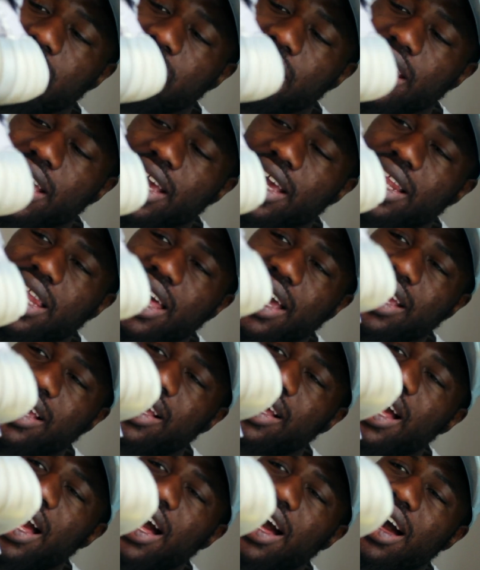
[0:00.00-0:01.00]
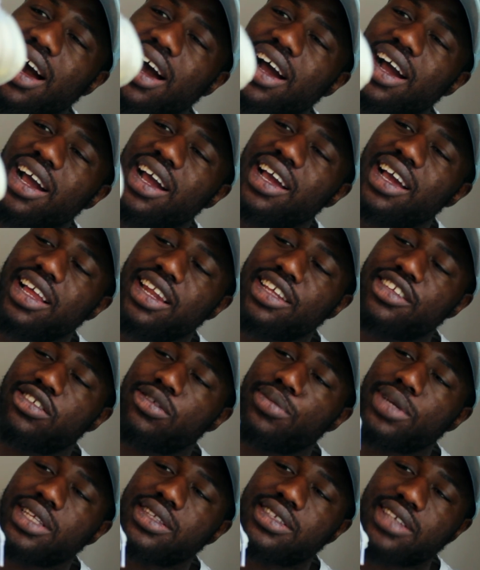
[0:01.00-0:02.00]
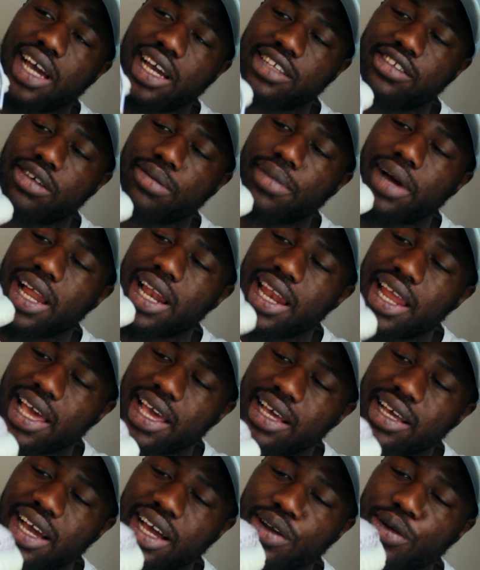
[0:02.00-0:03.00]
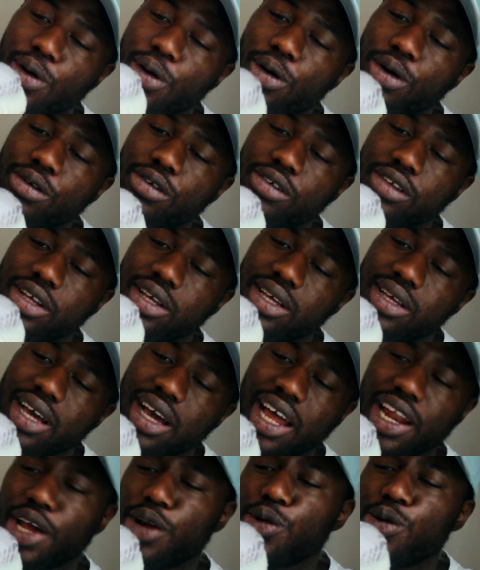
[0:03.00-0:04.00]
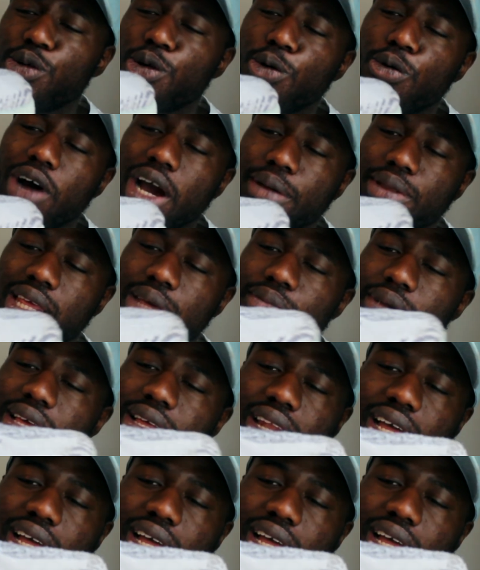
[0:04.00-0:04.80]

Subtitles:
they like are a little bit tight on my leg and all, and I don't know why. Maybe